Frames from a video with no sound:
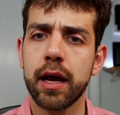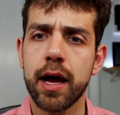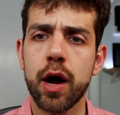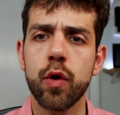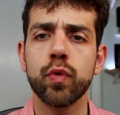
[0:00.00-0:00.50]

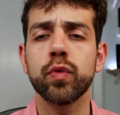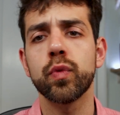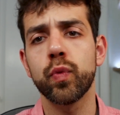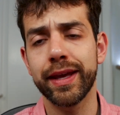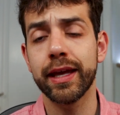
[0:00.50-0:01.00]
how
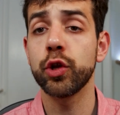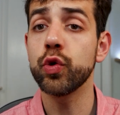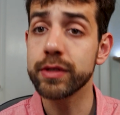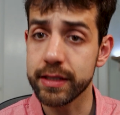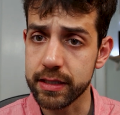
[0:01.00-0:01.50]
we can
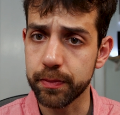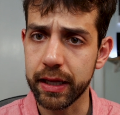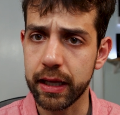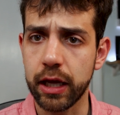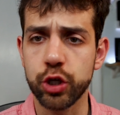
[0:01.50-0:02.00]
use this
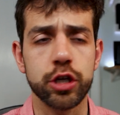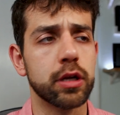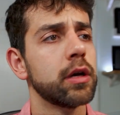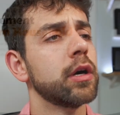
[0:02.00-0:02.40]
application.